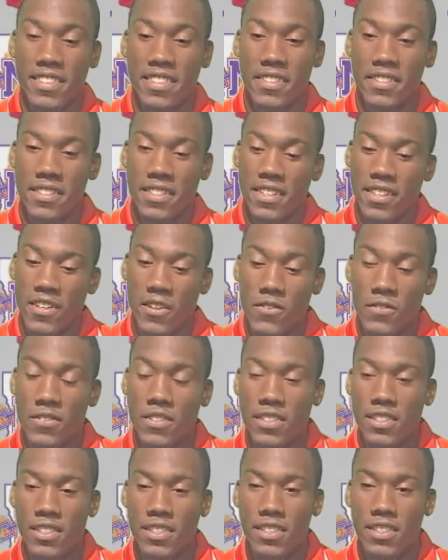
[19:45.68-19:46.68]
The
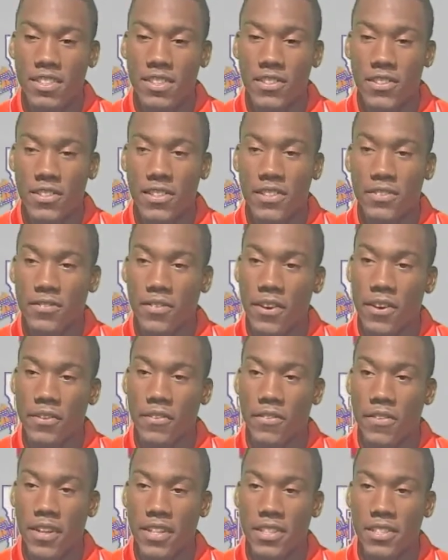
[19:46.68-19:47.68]
offense, you know, is a very
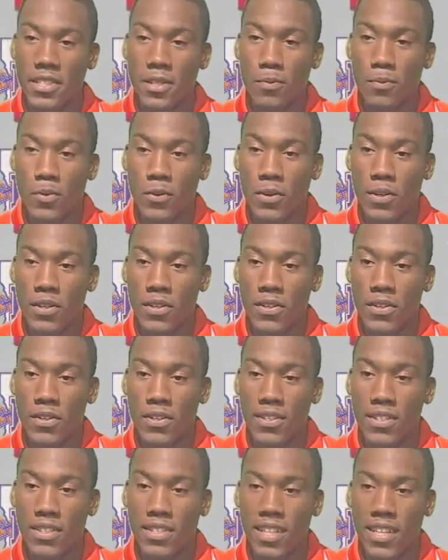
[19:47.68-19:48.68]
fast tempo, you
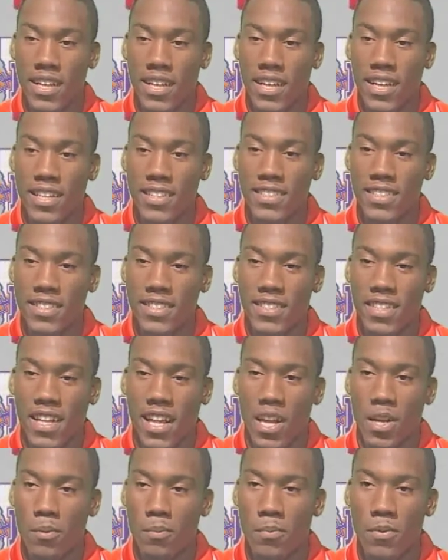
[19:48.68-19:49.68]
know. It's a
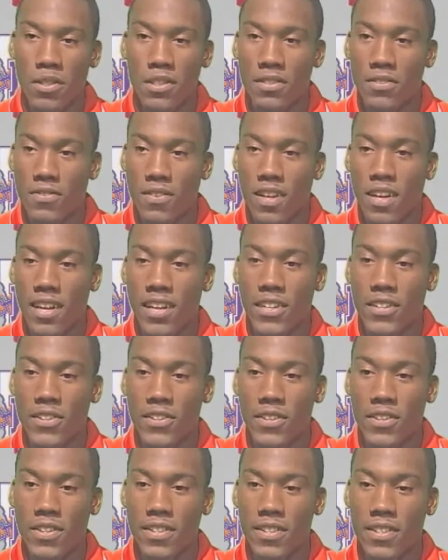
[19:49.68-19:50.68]
lot of bullets flying, you
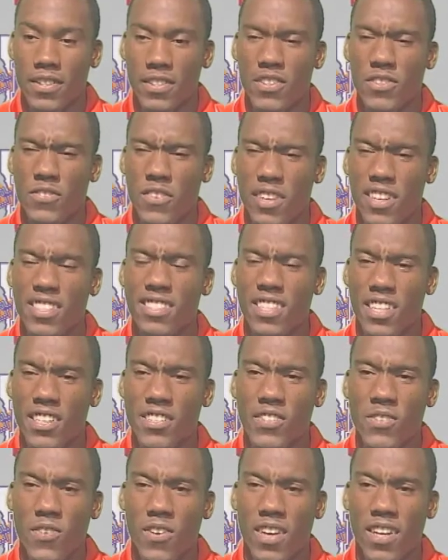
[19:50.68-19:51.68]
know. You know, very
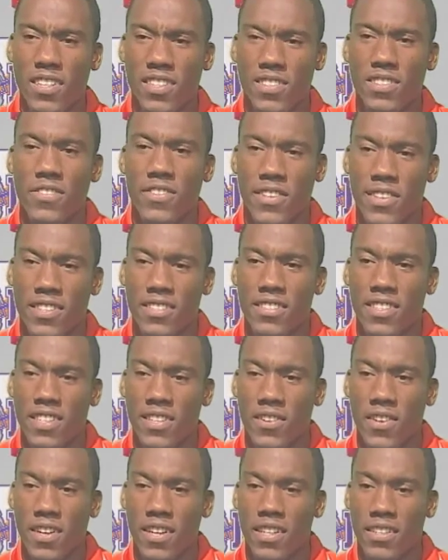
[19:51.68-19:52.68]
exciting to watch. Very
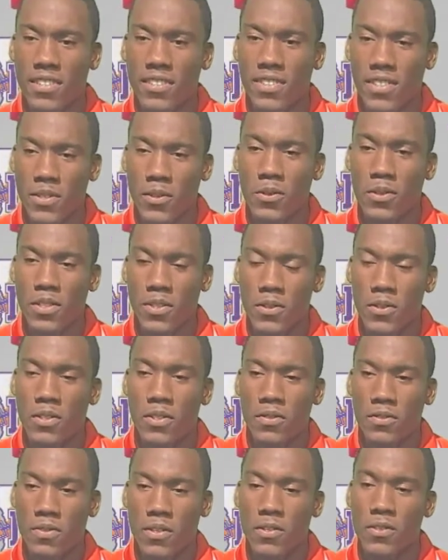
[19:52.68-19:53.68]
exciting to
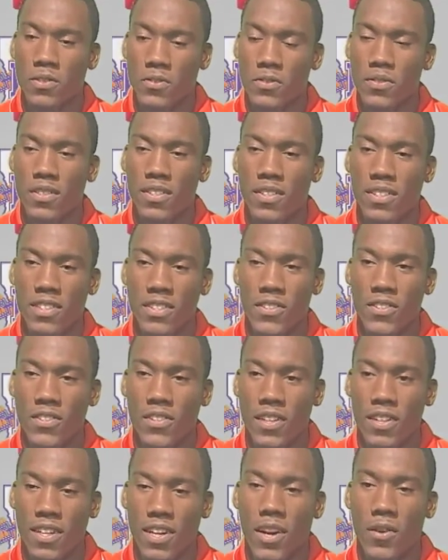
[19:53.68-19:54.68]
watch. It was fun, you
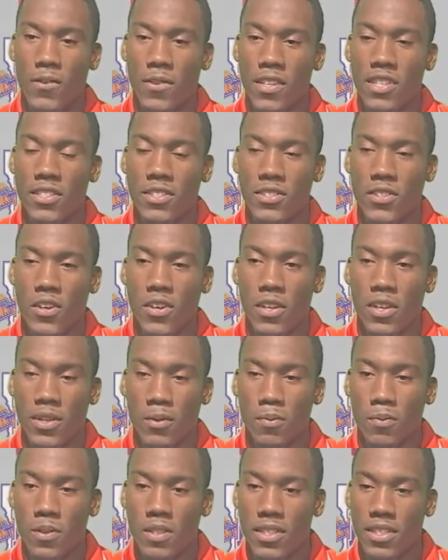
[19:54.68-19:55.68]
know. I really enjoyed
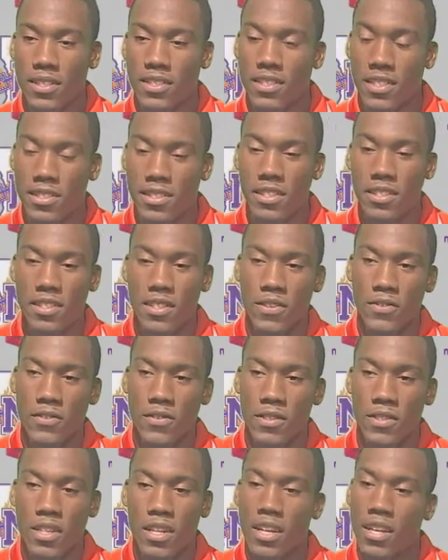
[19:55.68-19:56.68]
it. But it's a
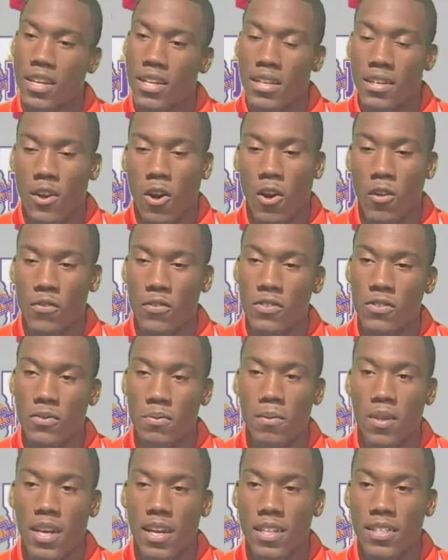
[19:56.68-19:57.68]
different offense
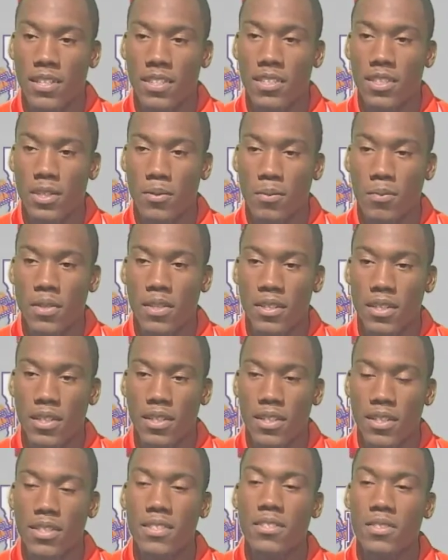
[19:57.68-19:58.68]
from last year. But
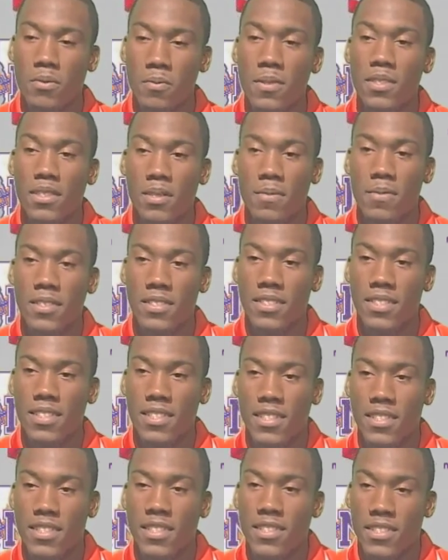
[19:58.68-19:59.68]
it's going to be something to
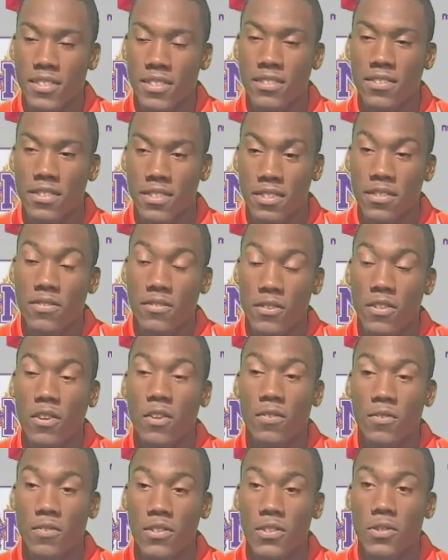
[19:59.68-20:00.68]
see. And it's a fun
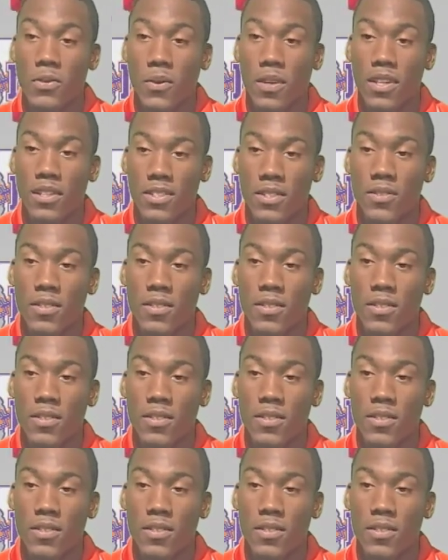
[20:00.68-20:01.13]
offense to watch.